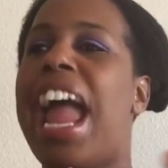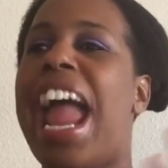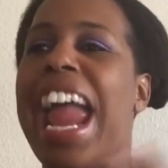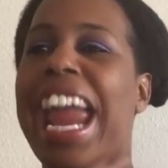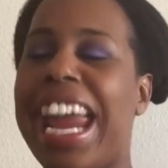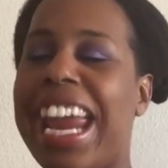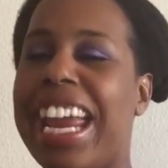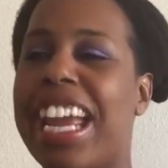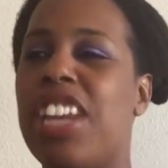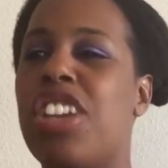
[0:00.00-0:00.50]

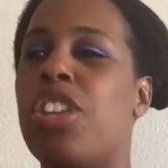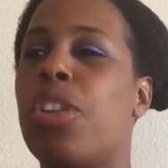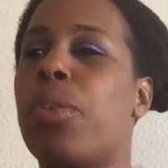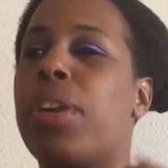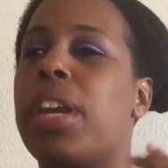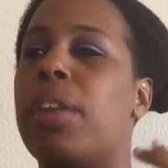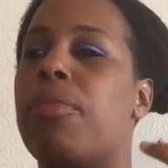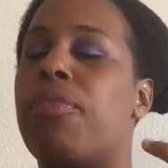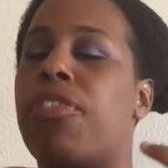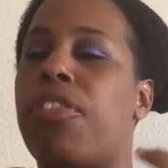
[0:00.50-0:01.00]
and you'll
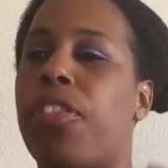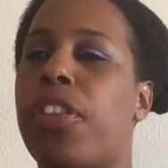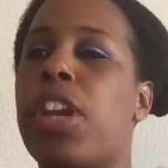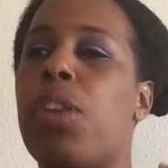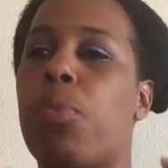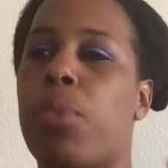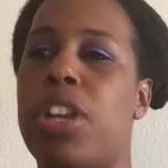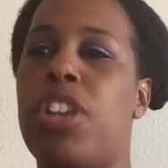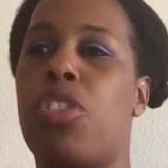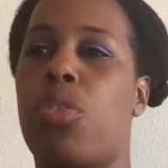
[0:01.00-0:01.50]
get free
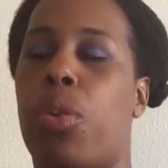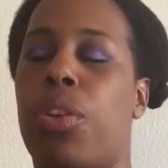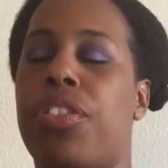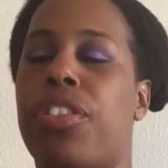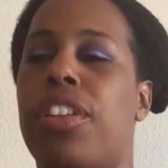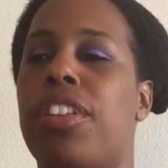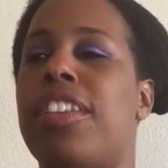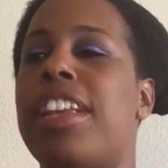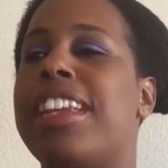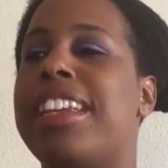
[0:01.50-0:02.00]

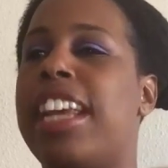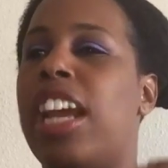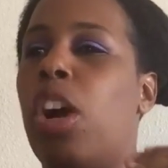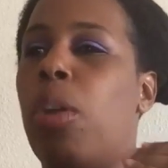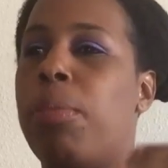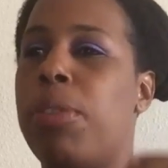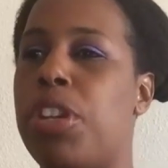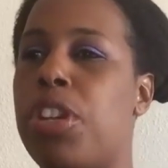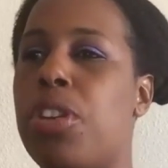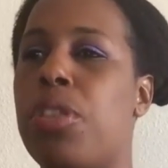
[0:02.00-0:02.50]
resources to
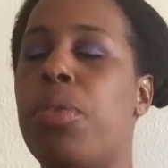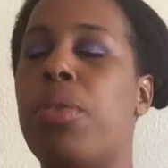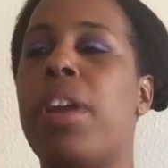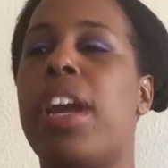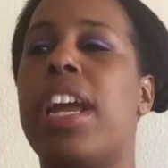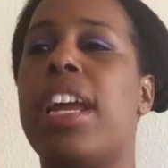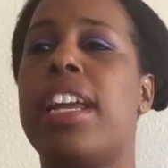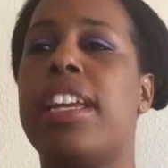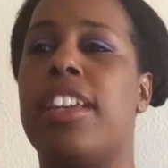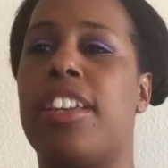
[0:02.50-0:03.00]
help you
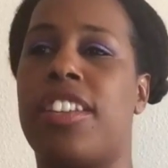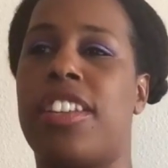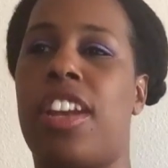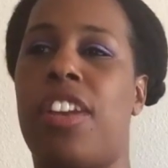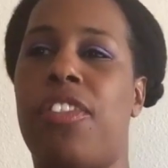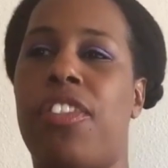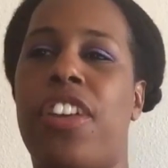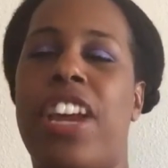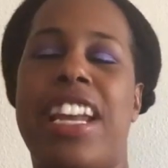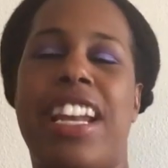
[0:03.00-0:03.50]

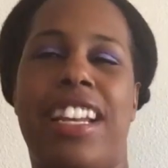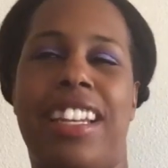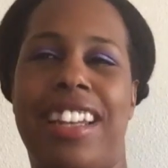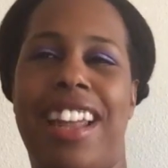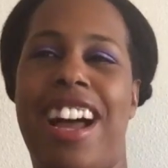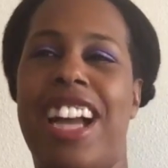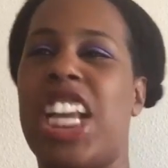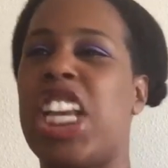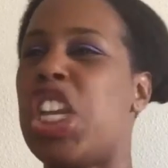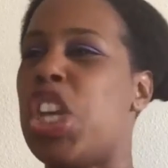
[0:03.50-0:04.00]
discover and
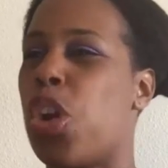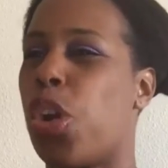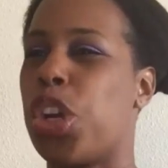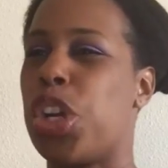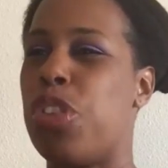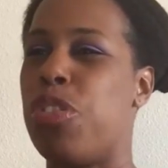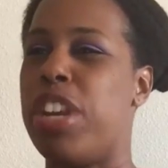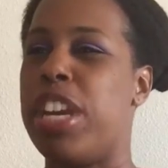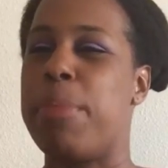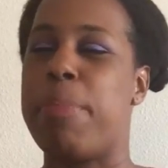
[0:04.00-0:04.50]
unlock your
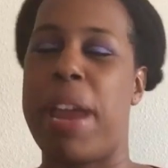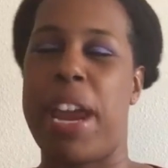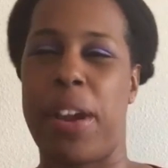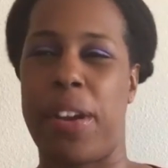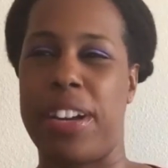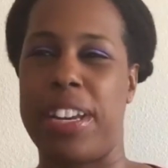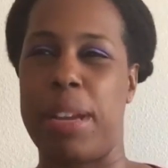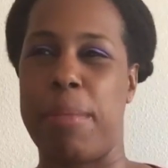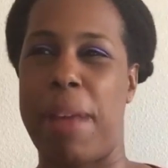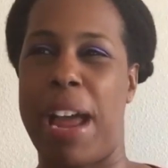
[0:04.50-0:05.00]
unique
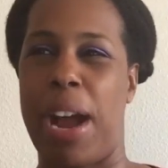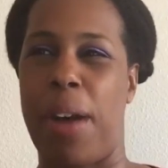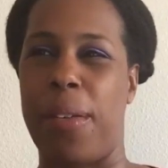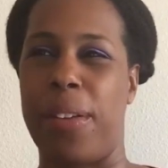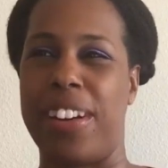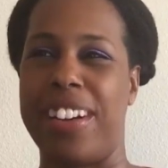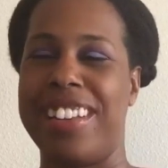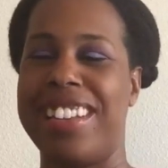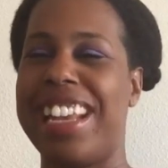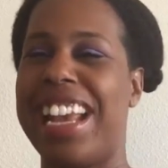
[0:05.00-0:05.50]
parenting
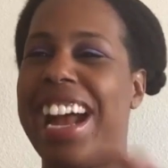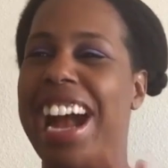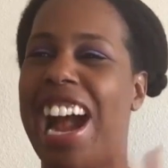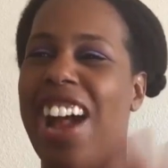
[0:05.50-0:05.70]
powers.